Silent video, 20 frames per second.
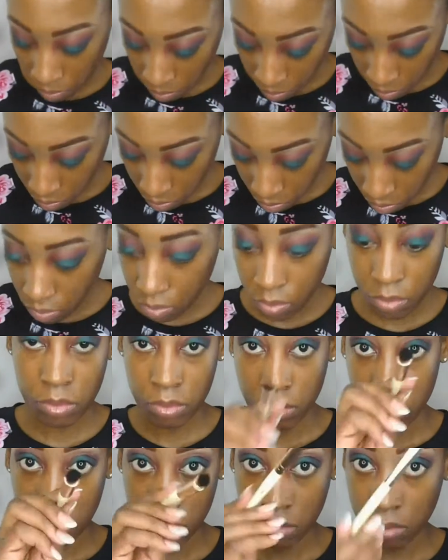and just
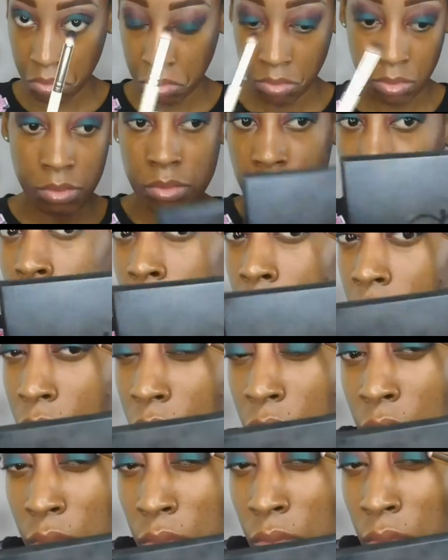
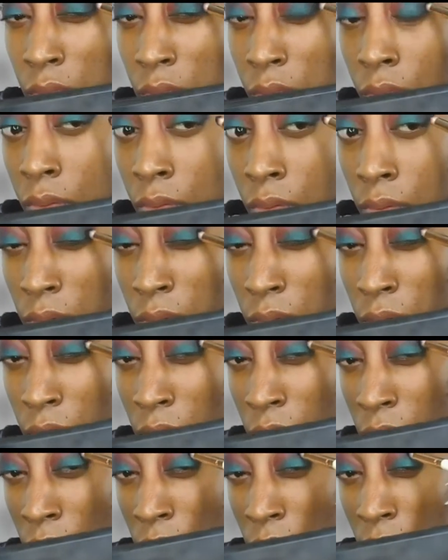wasn't even paying
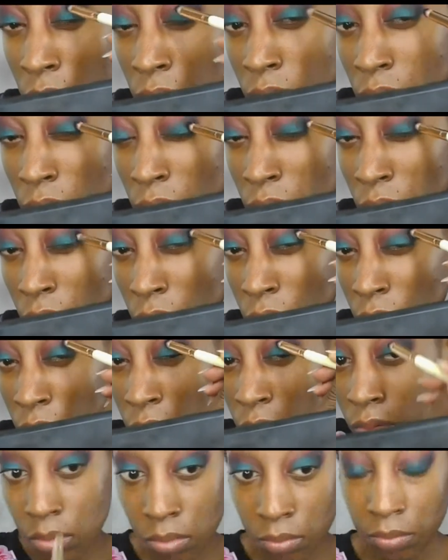attention that I had
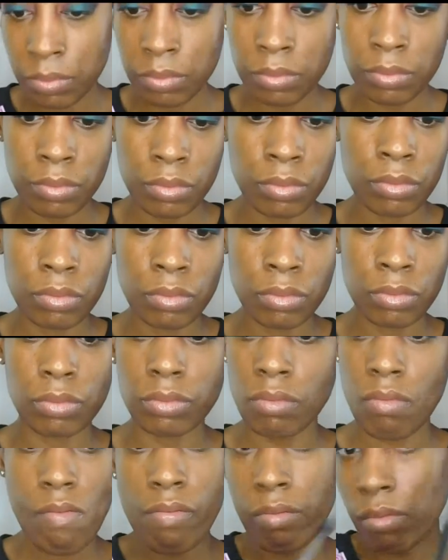it up so high.
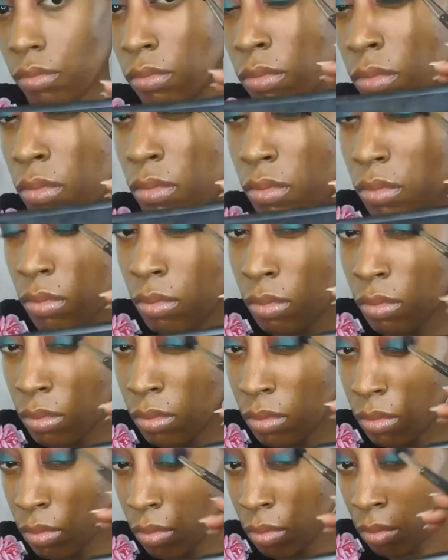
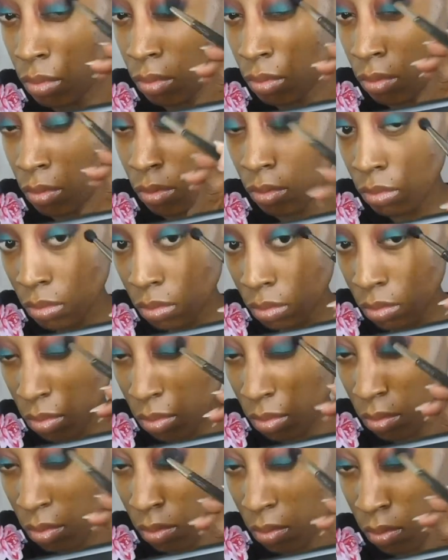But I'm going in
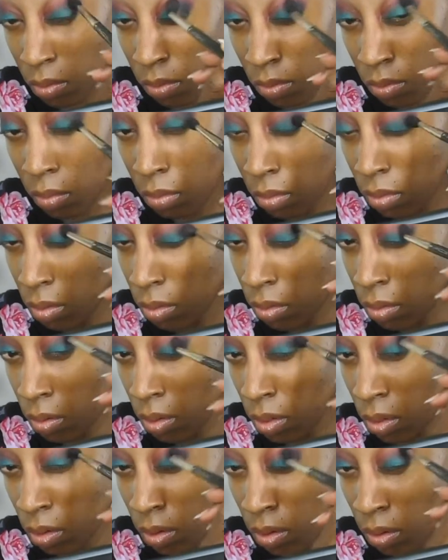just touching up that
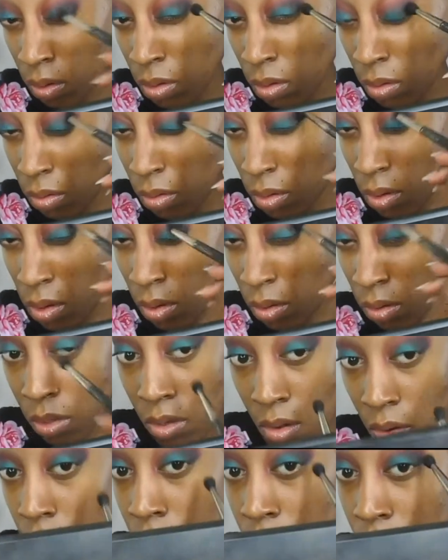black, touching it up,
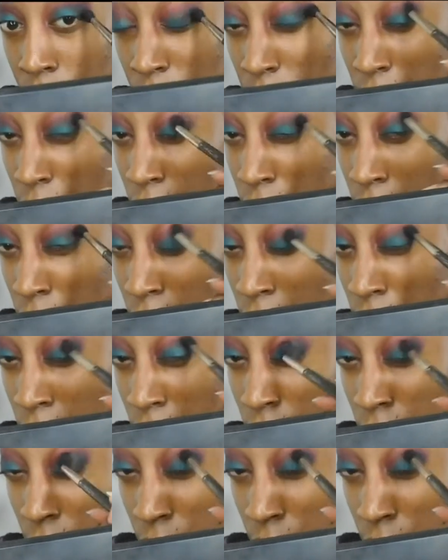blending it out